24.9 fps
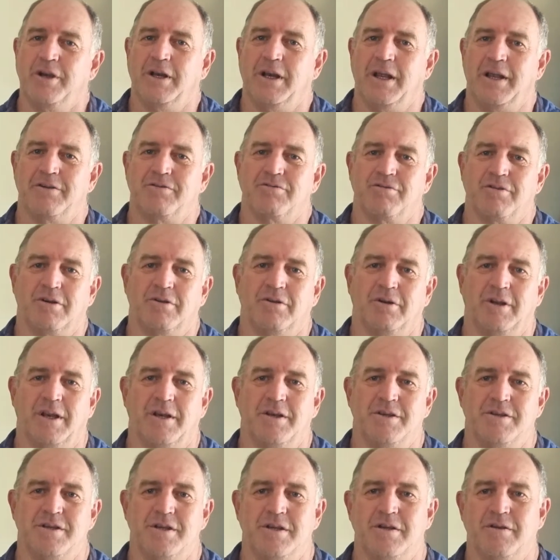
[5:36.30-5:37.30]
electrical
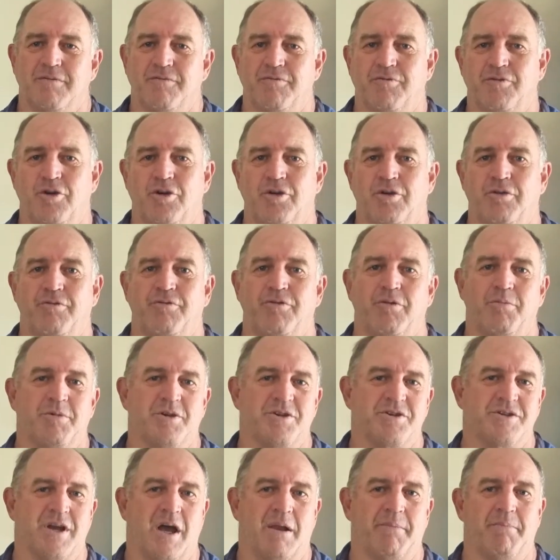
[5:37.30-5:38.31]
energy converted from the
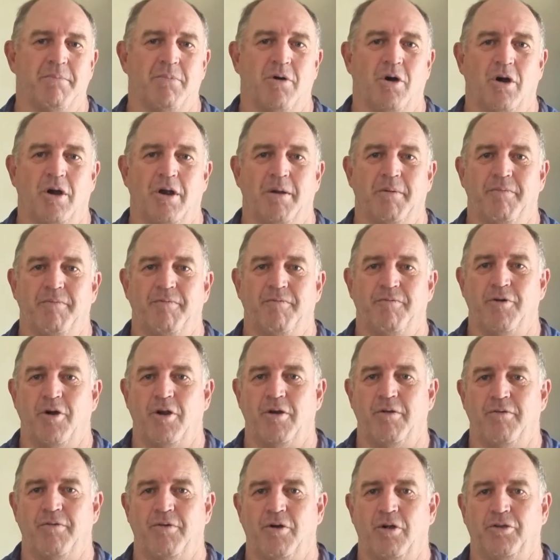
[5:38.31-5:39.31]
sun by a
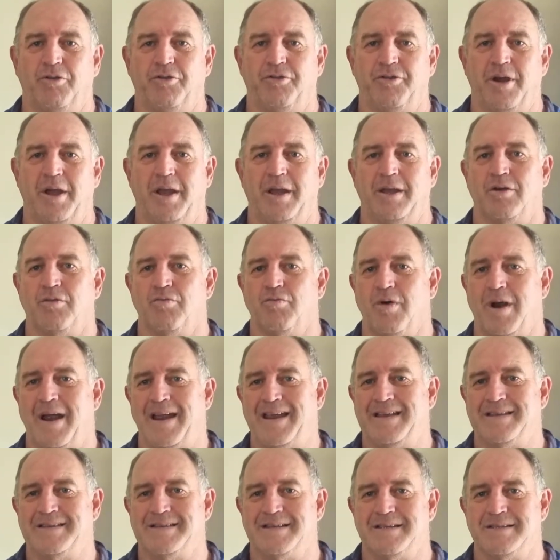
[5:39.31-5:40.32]
photovoltaic
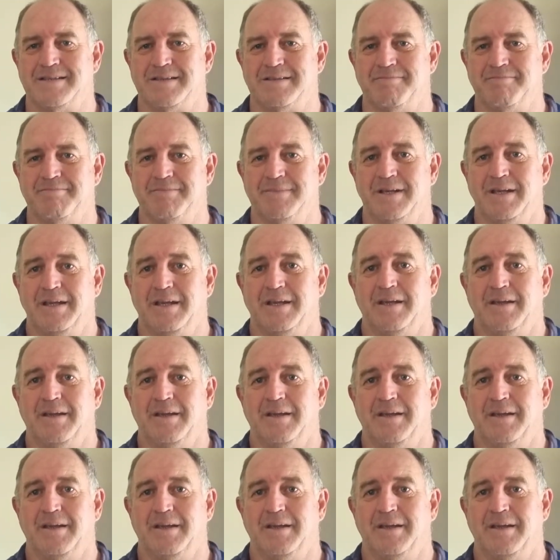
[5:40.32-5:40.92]
array system,